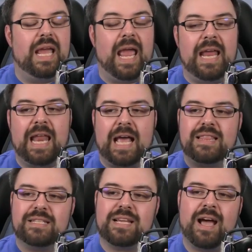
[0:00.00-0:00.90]
And
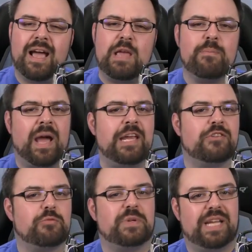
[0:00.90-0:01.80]
at the time, my
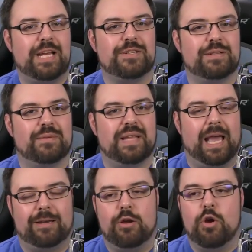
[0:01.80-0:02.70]
interpretation of
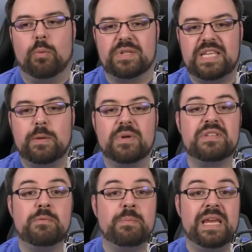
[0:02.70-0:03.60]
that was he
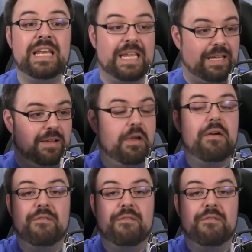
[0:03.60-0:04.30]
wasn't meaning